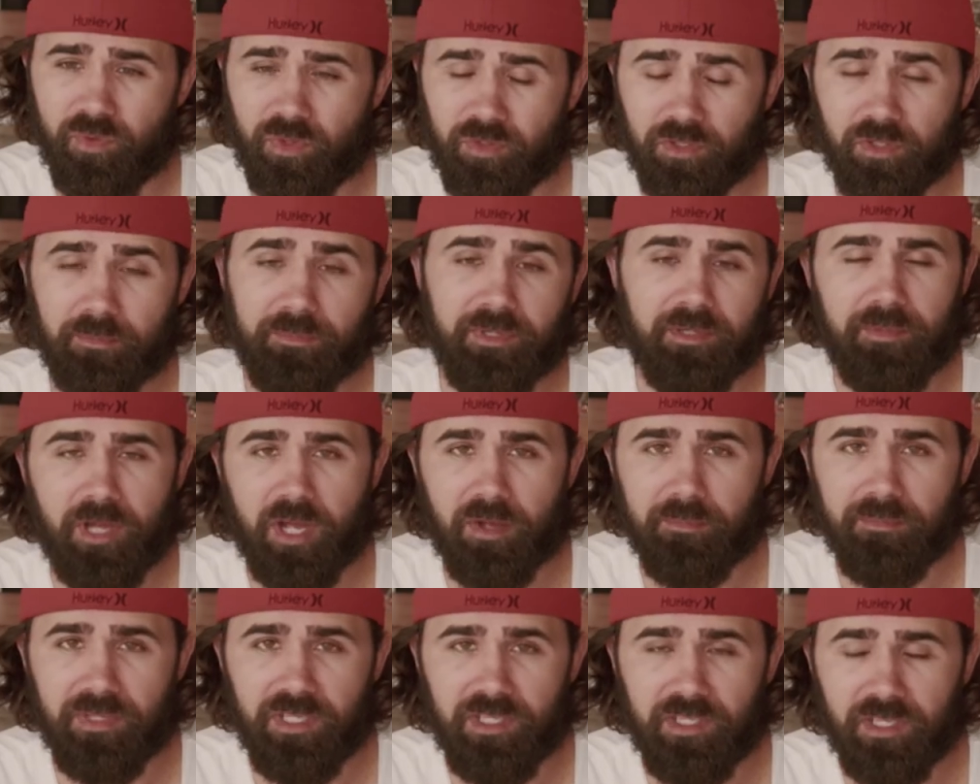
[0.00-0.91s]
A little bit
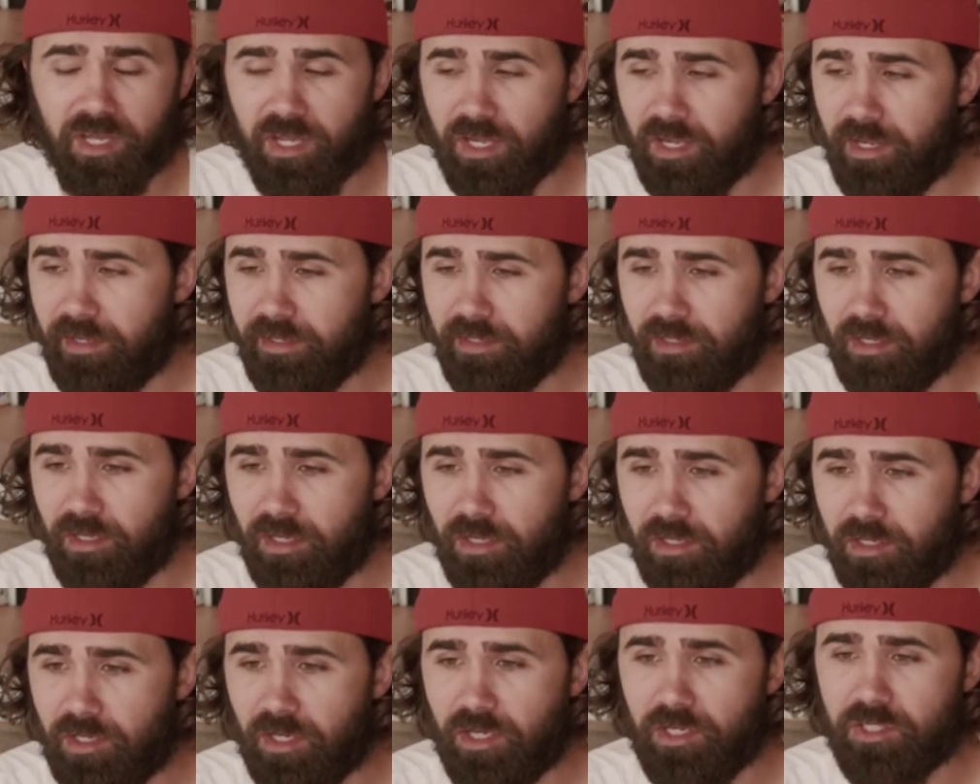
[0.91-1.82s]
about me. I
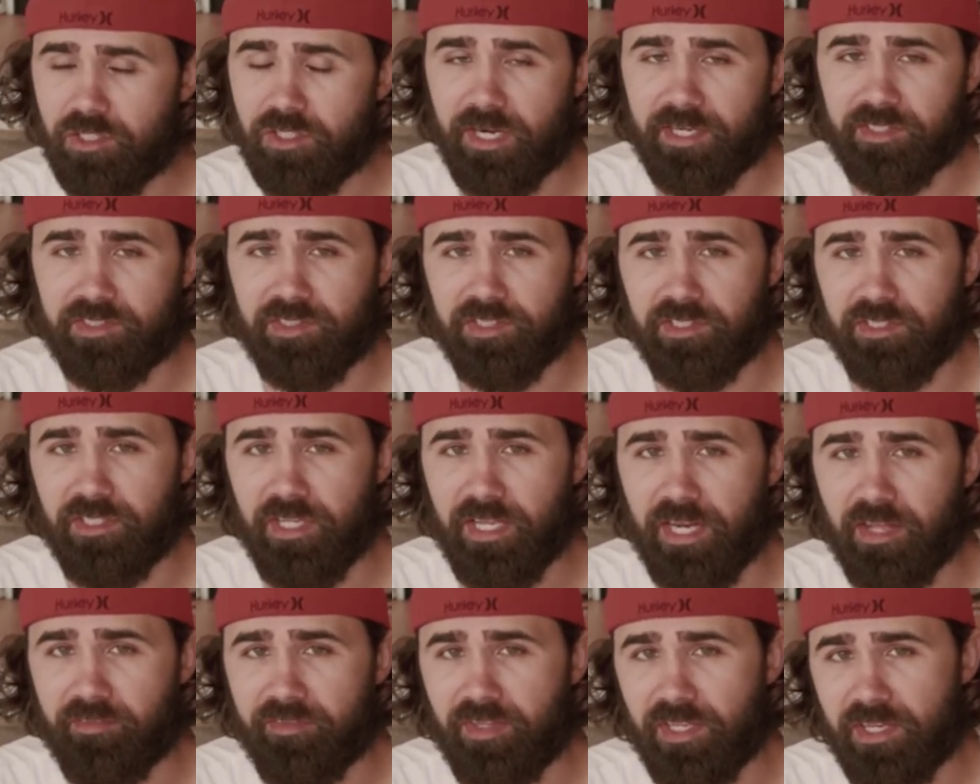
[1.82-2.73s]
contracted in
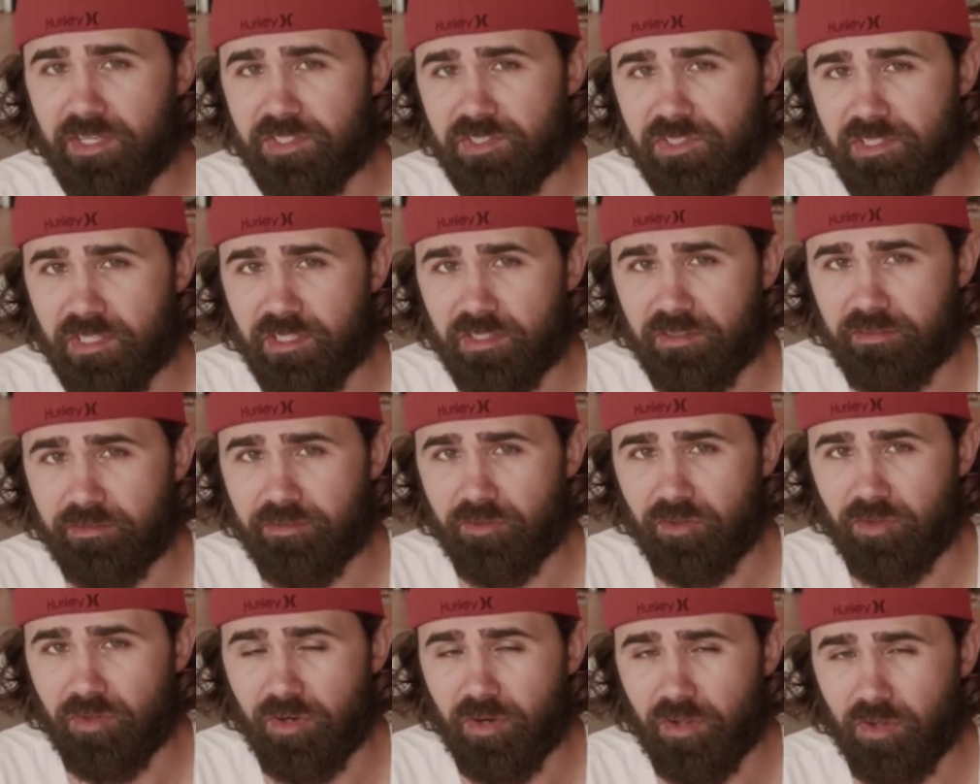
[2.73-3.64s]
Afghanistan
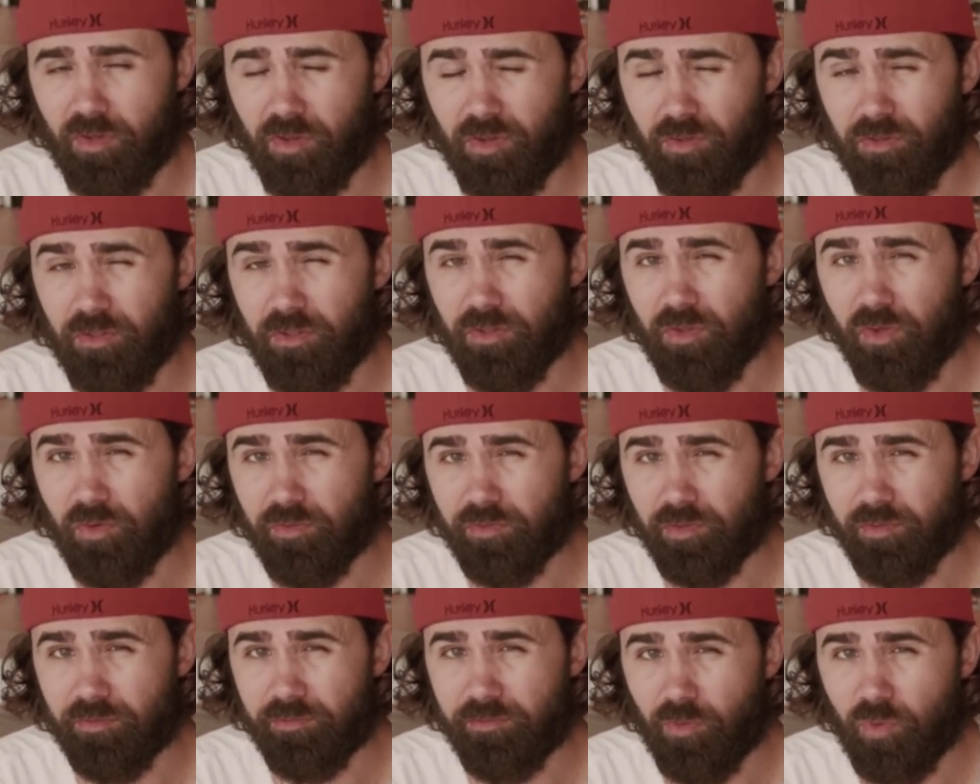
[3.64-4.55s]
for a little
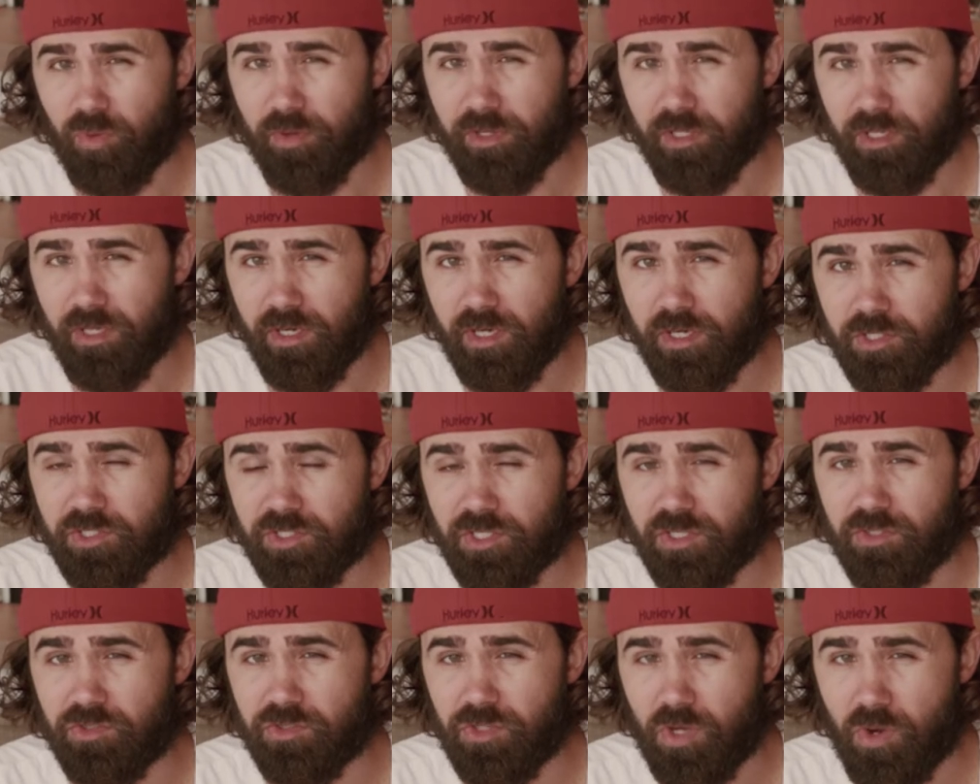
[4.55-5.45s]
over 4 years
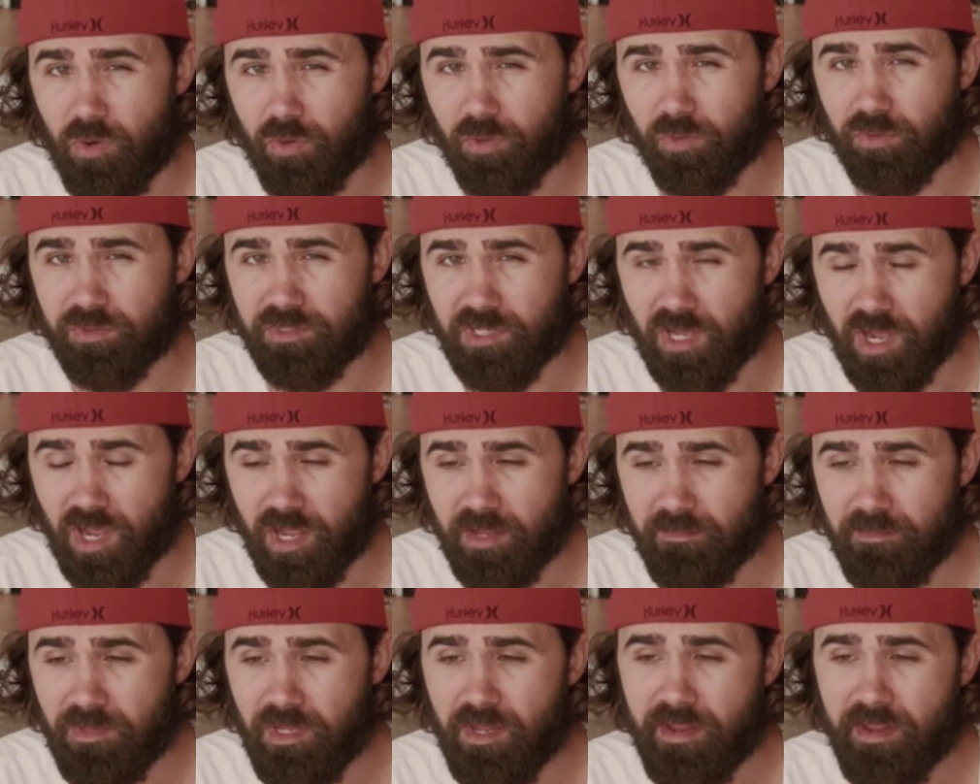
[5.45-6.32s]
in total time,